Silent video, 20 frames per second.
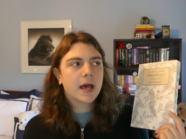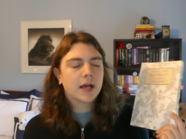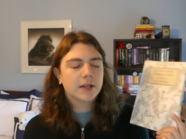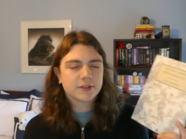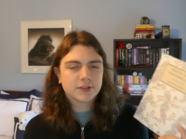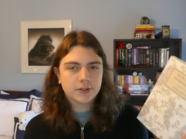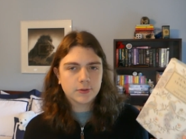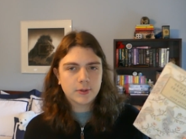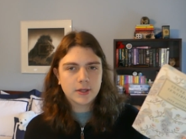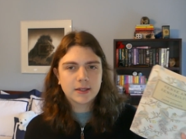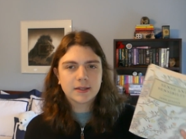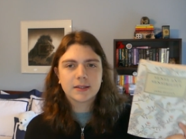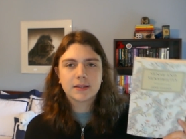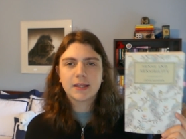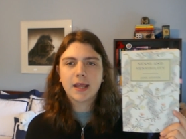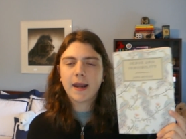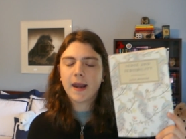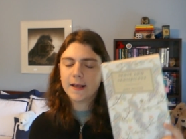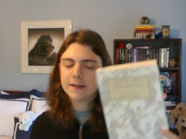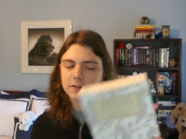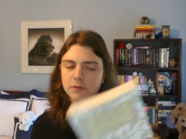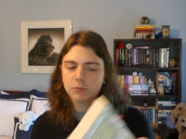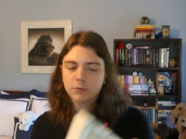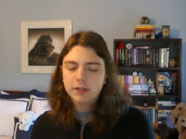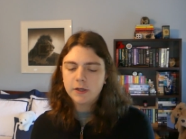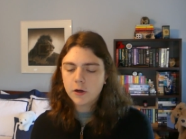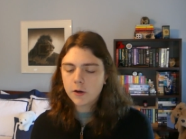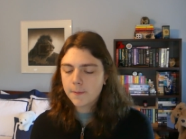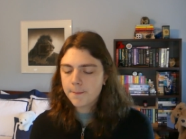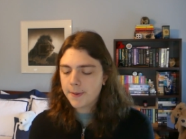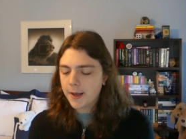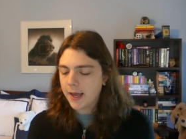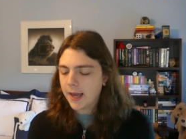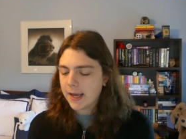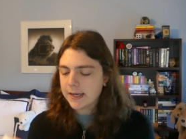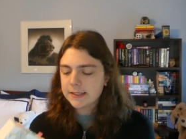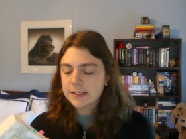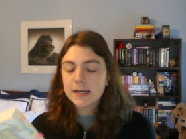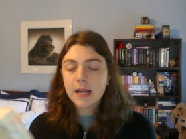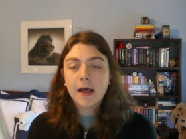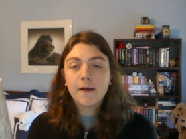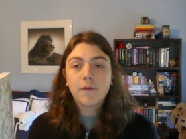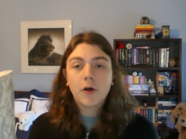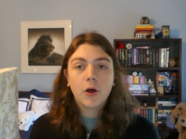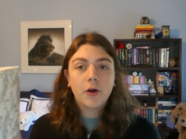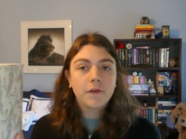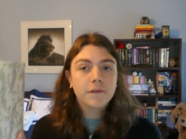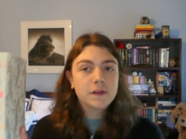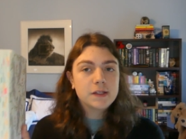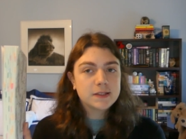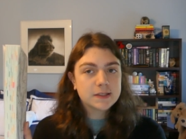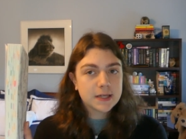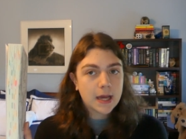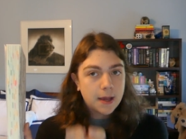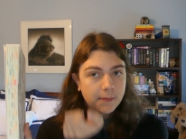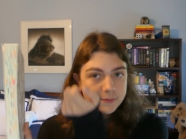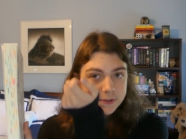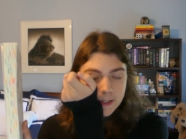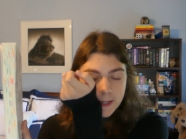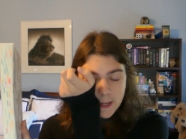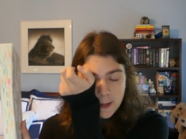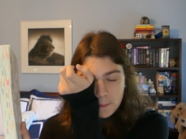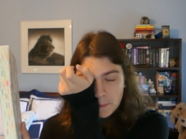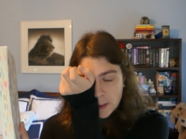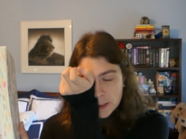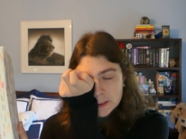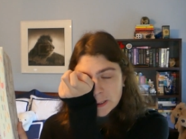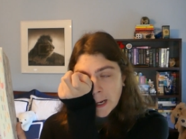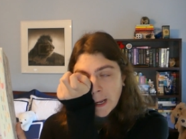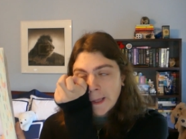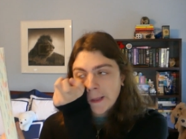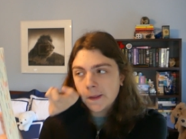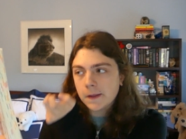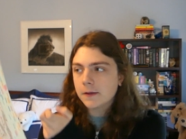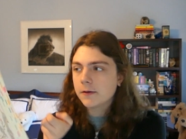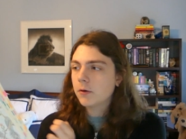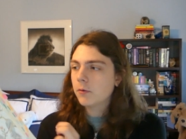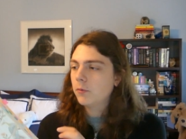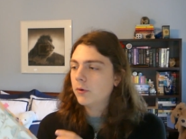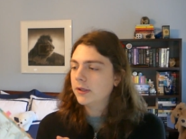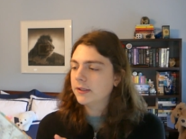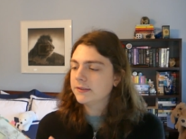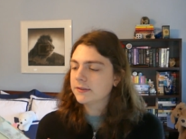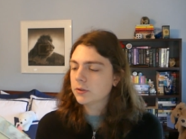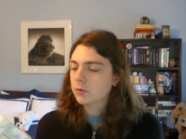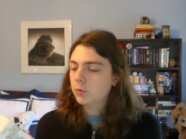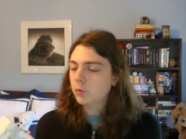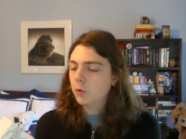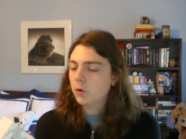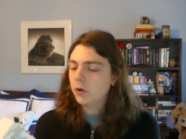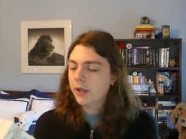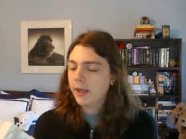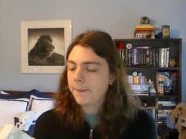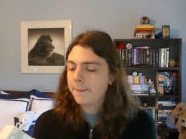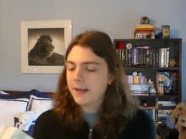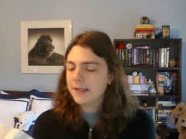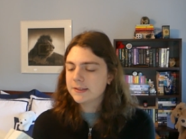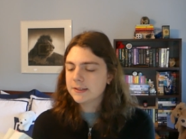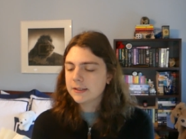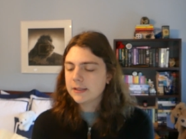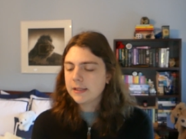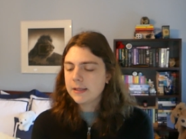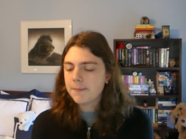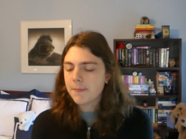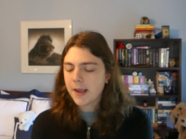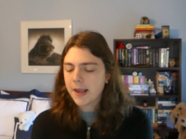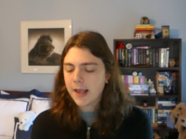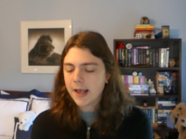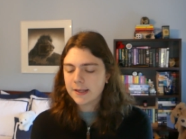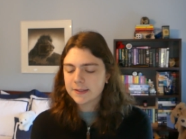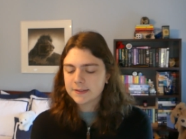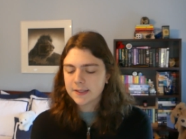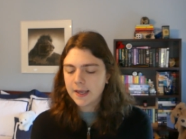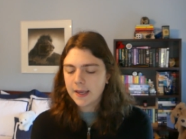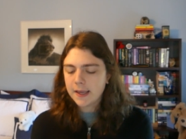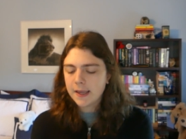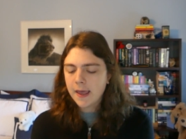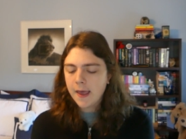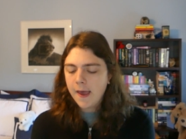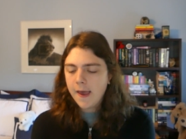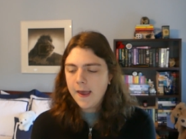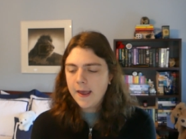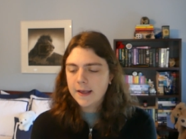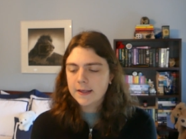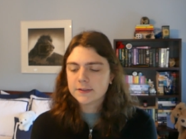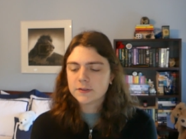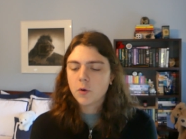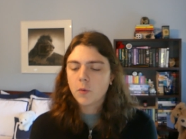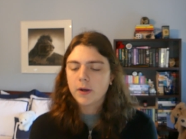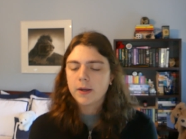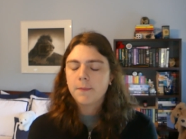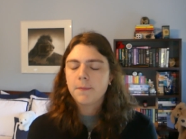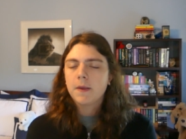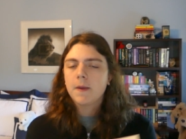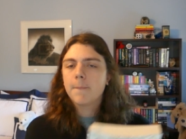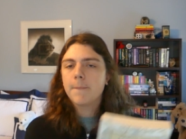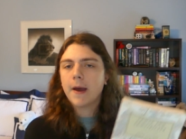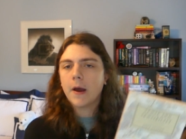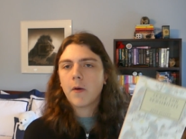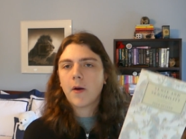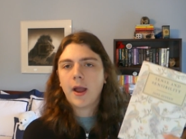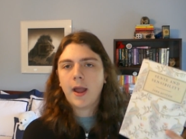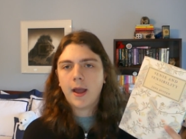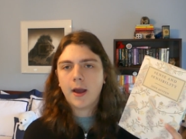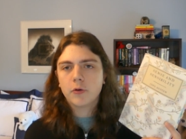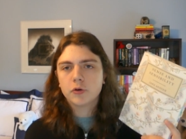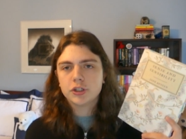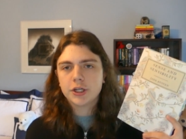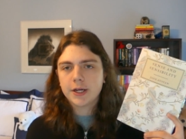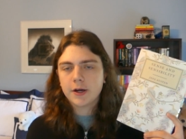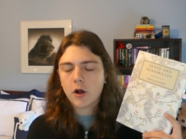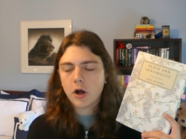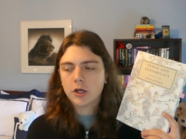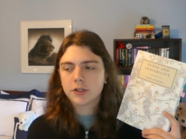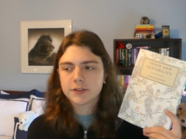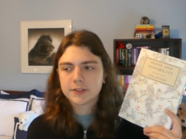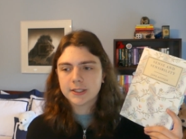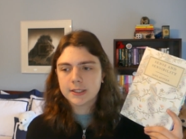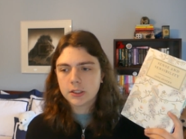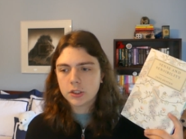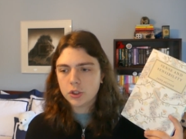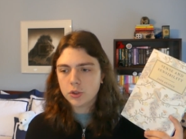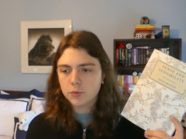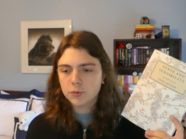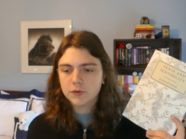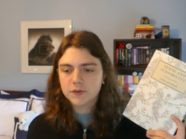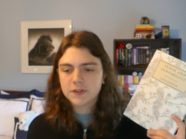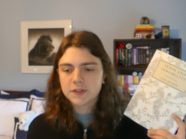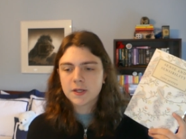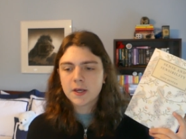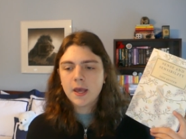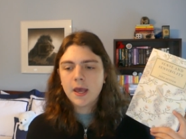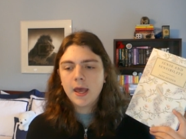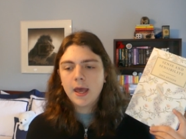a student than as a reader, but I did have all these tabs in it, which I think was cool. And basically, my essay is going to be about how Jane Austen used